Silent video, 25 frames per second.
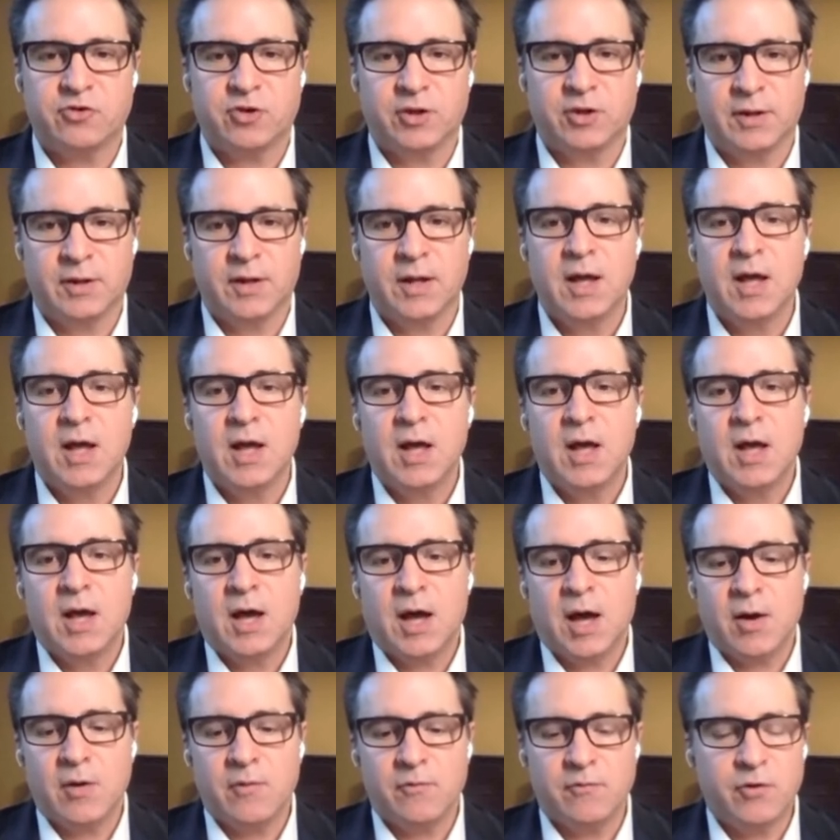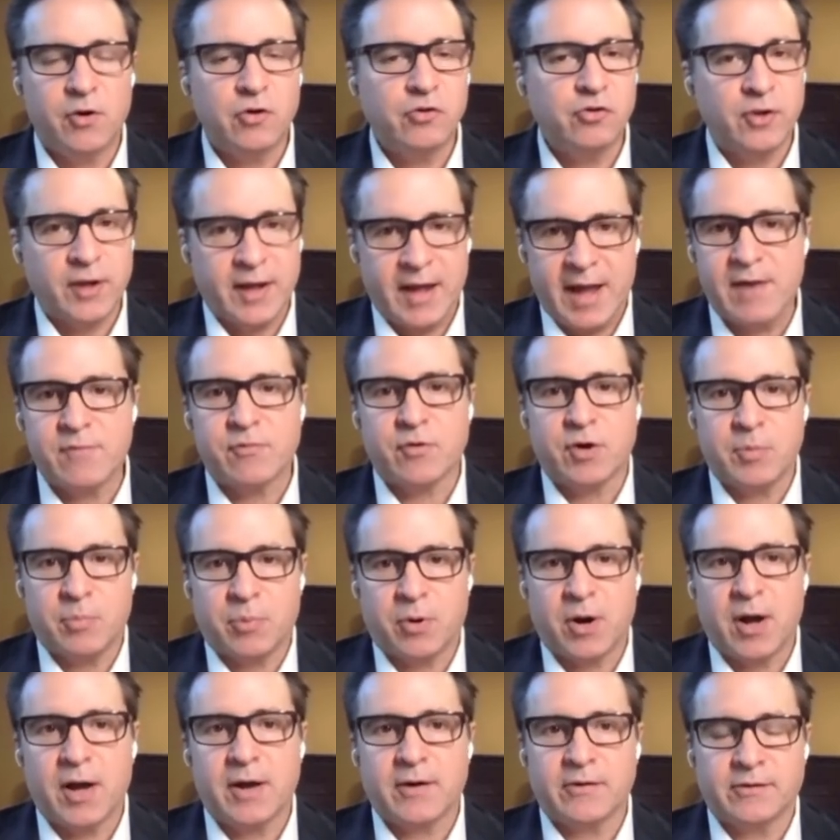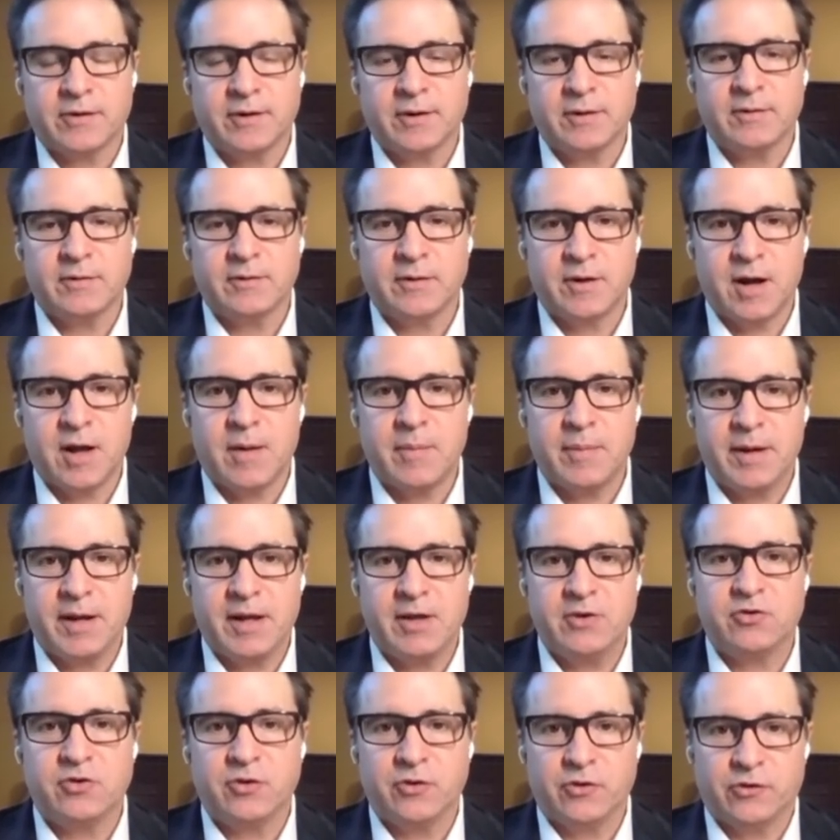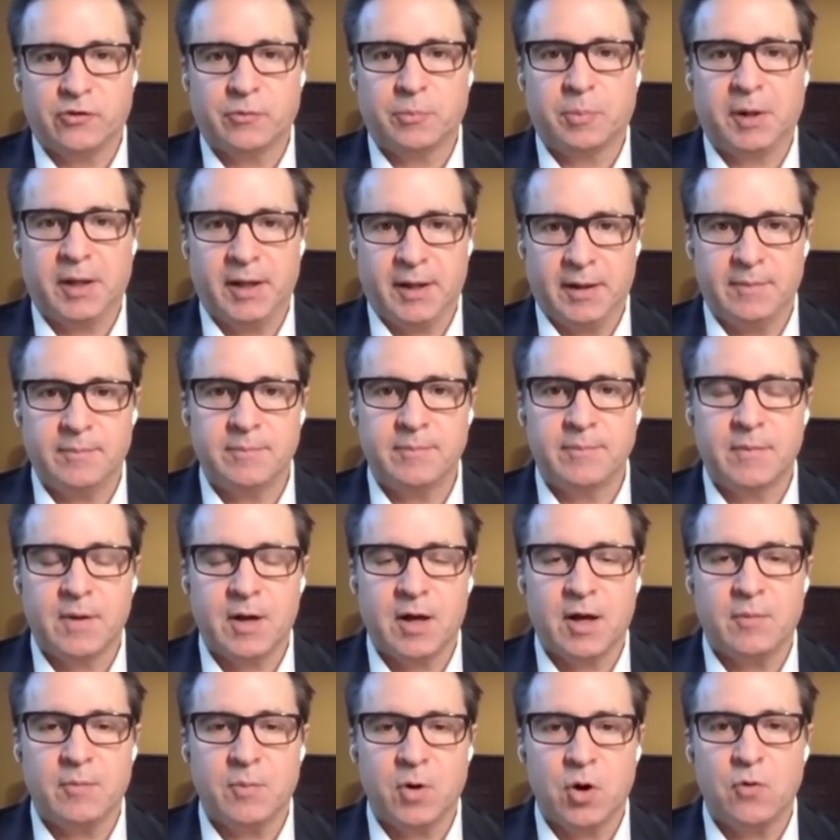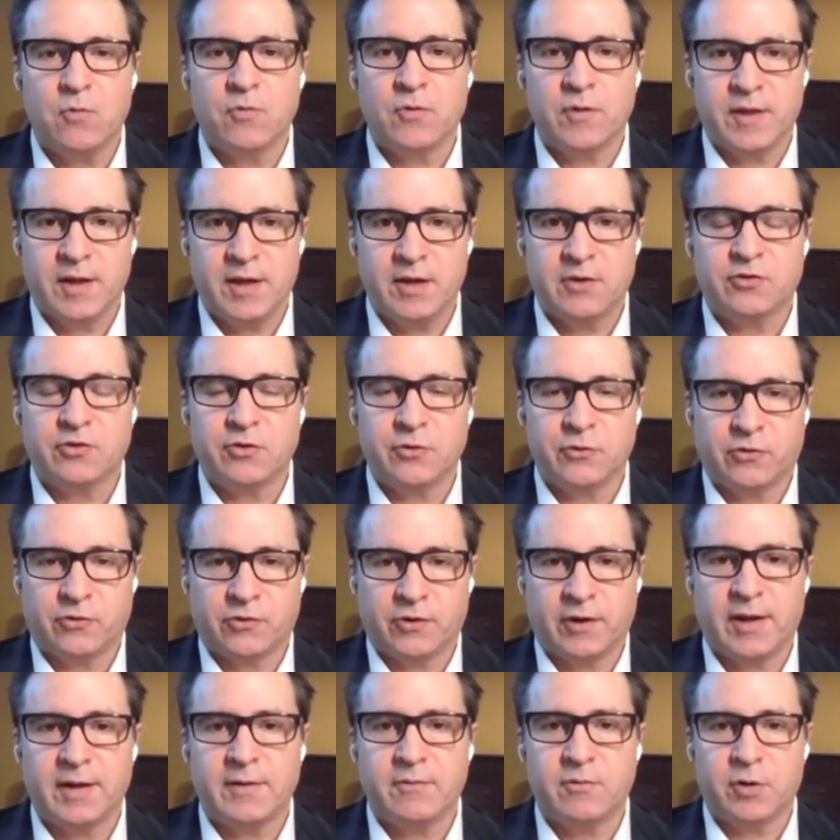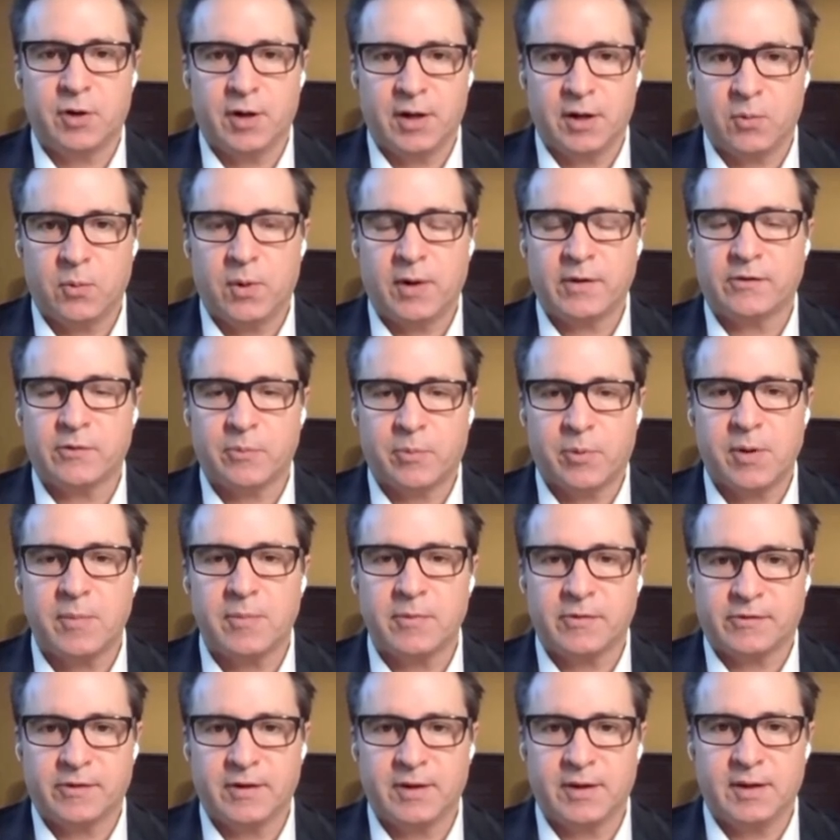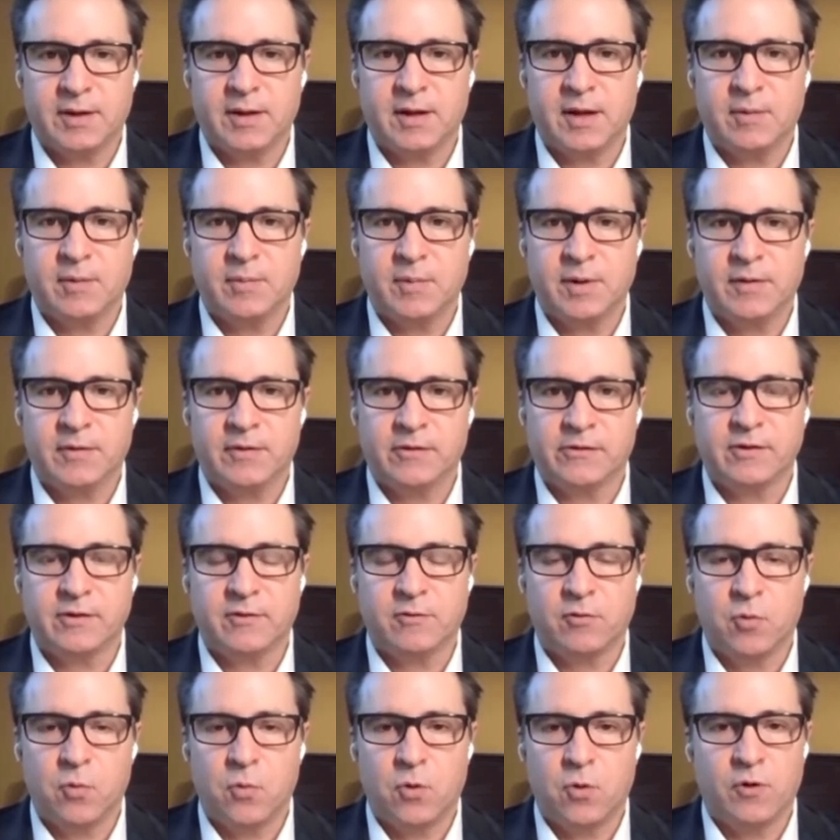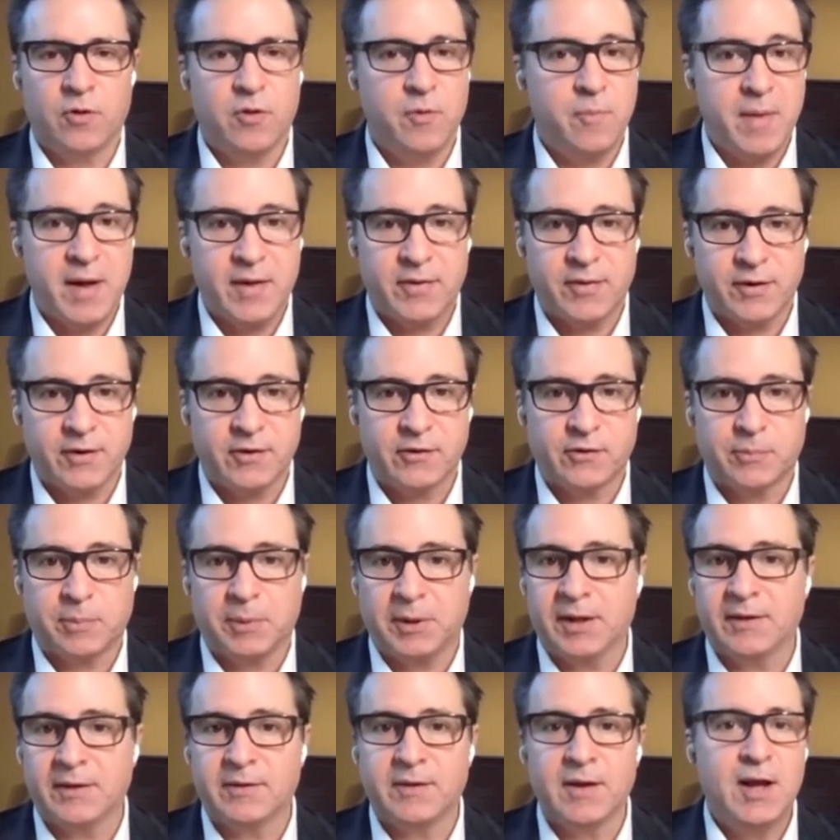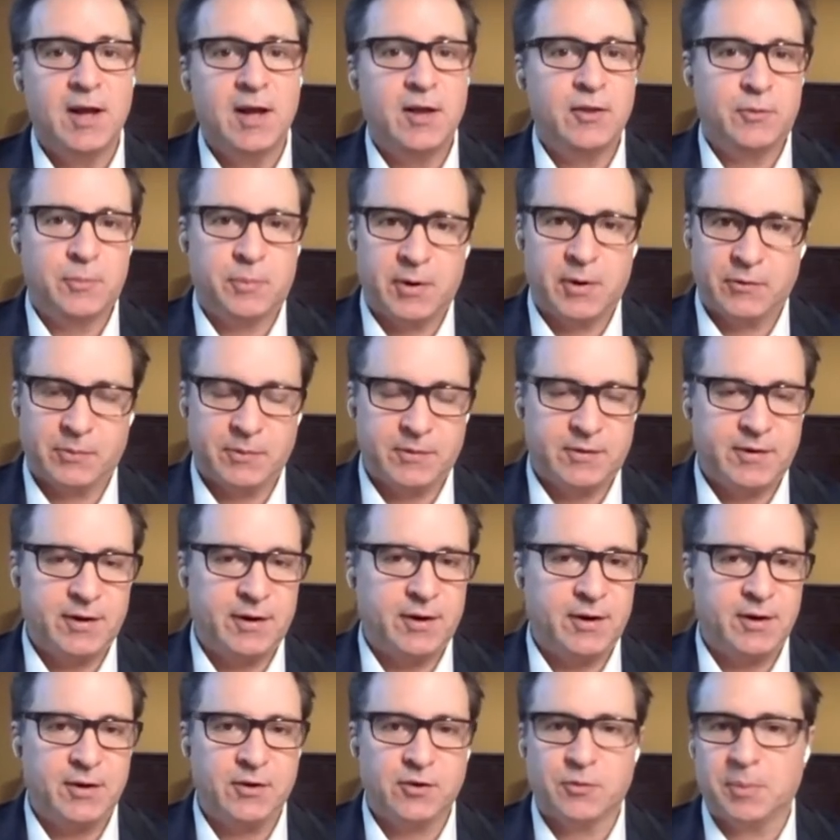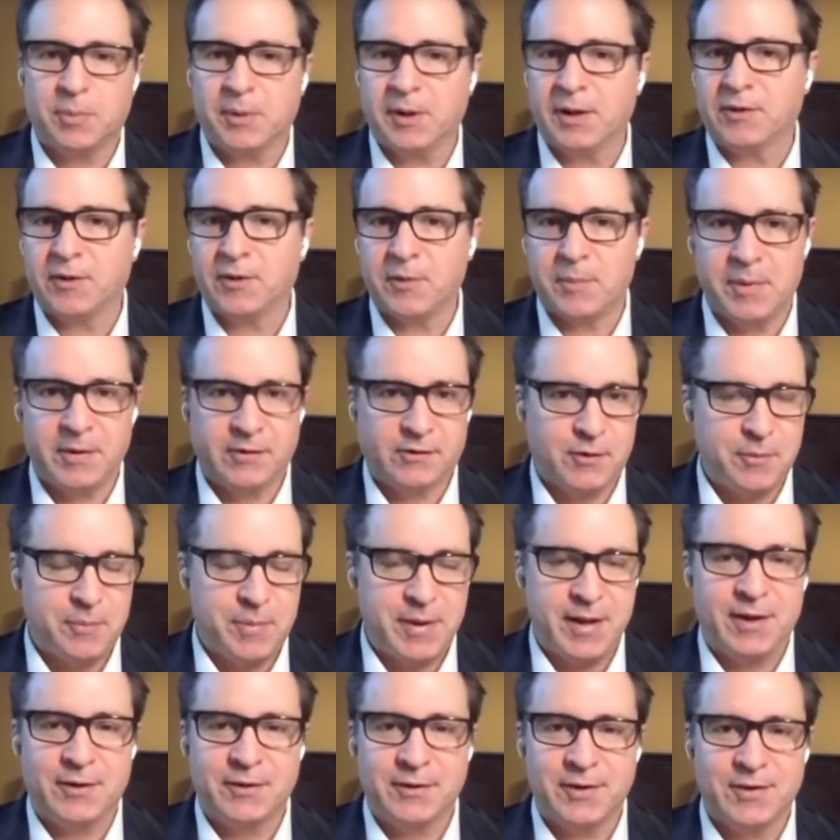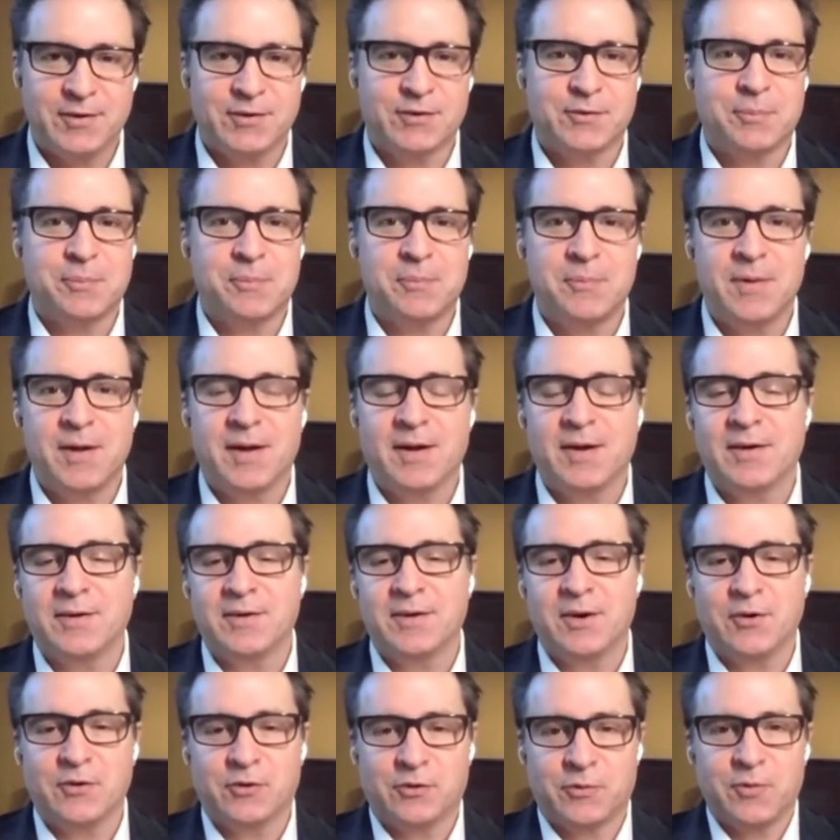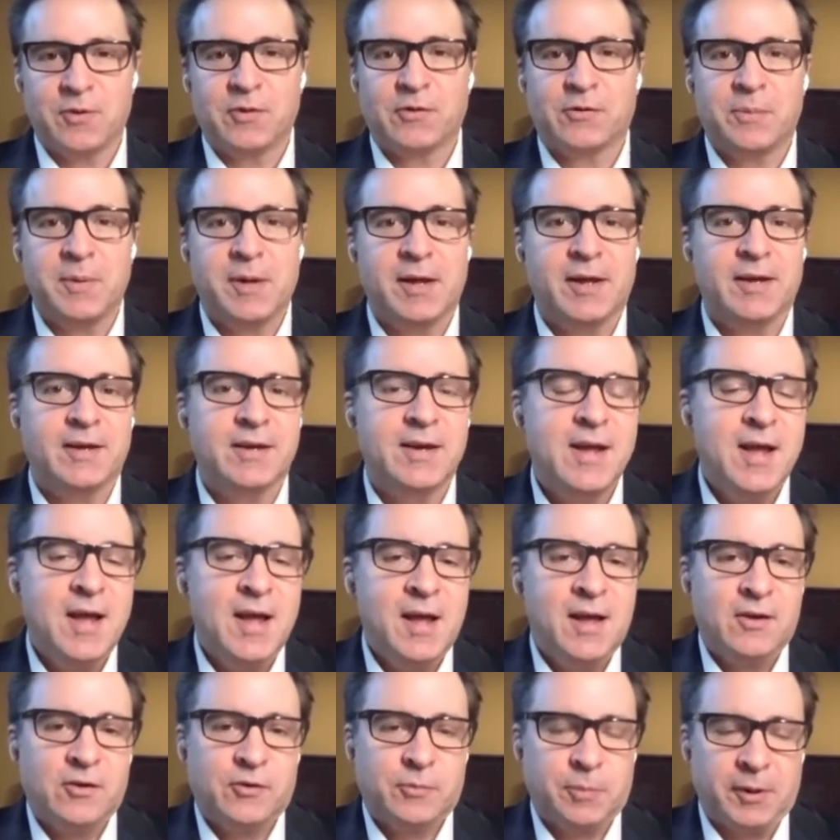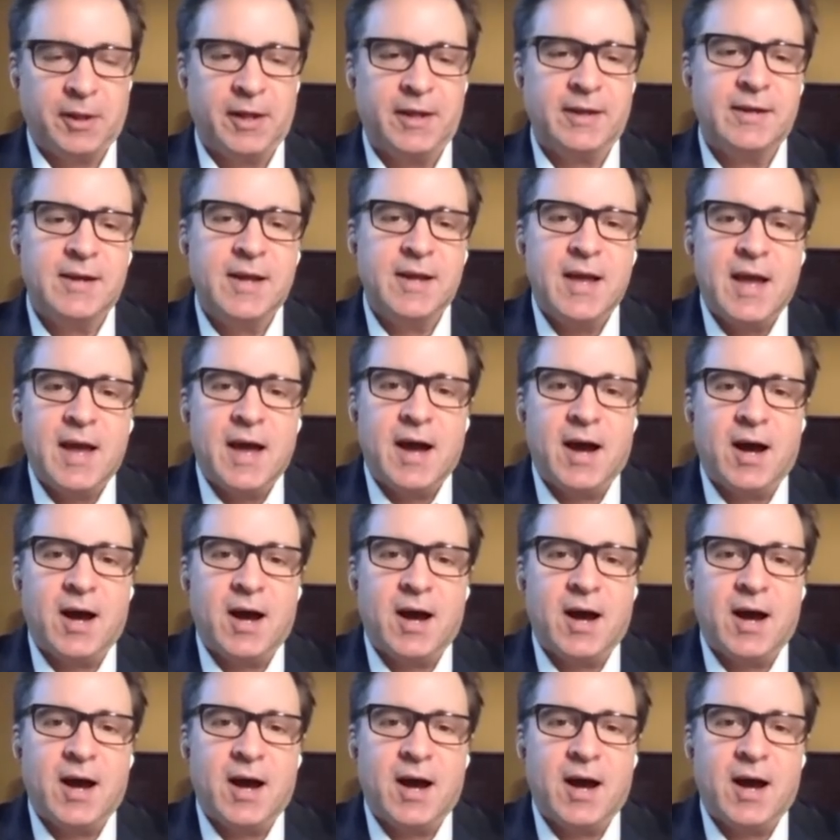Convention, uh, virtually every Protestant denomination split um, over the issue of slavery and white supremacy um, in the Civil War. The Methodist split, the Presbyterian split, the Episcopalian uh, you know split split.